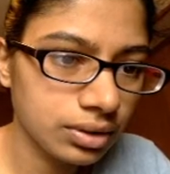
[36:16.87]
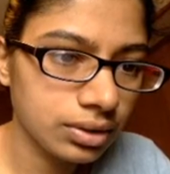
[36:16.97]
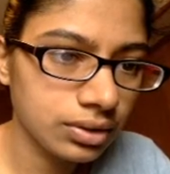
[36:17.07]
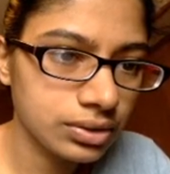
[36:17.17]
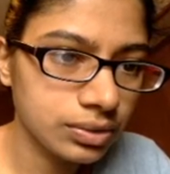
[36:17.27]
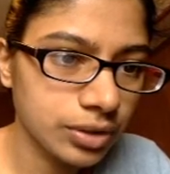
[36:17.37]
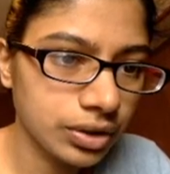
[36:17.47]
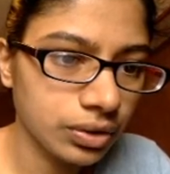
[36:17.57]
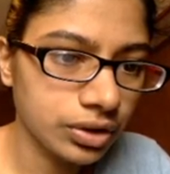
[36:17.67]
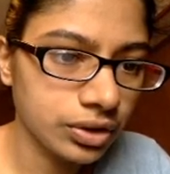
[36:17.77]
So I'm going to
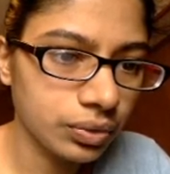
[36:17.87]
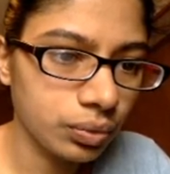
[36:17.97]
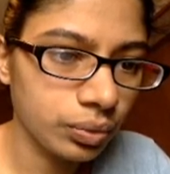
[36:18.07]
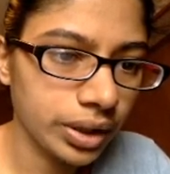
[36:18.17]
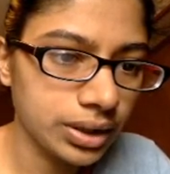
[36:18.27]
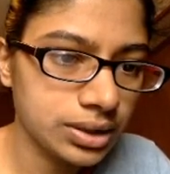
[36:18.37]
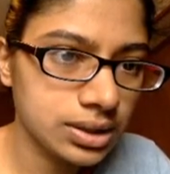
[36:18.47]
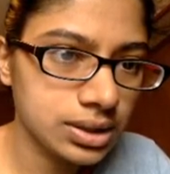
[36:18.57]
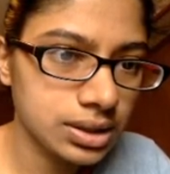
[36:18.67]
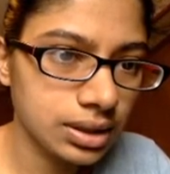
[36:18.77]
go under
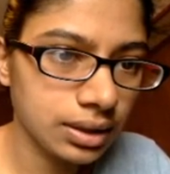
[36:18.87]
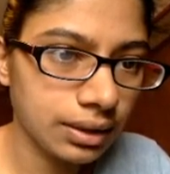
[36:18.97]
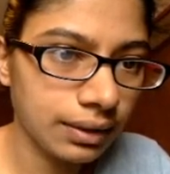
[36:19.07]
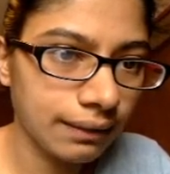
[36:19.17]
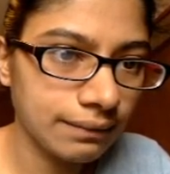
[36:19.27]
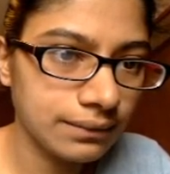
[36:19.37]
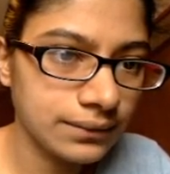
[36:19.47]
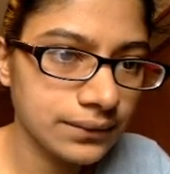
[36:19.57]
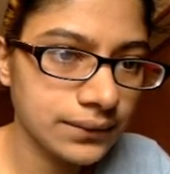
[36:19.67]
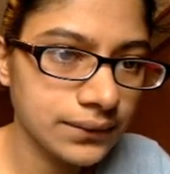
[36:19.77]
Wait
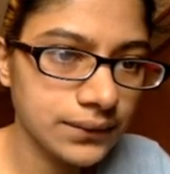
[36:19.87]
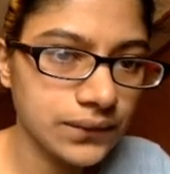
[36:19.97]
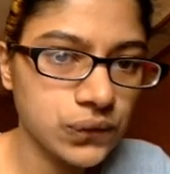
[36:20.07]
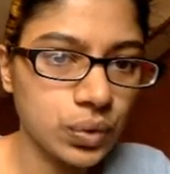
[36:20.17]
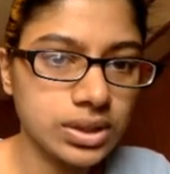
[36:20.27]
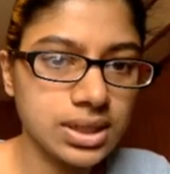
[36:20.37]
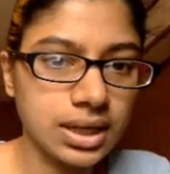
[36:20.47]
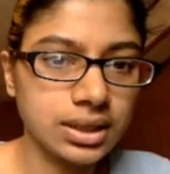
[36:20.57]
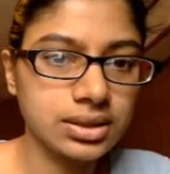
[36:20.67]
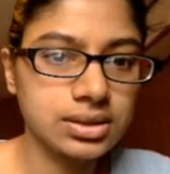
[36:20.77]
4
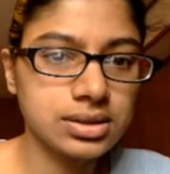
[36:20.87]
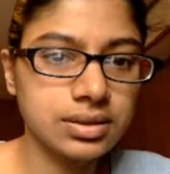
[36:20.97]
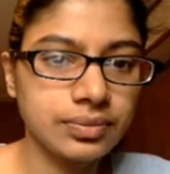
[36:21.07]
seconds.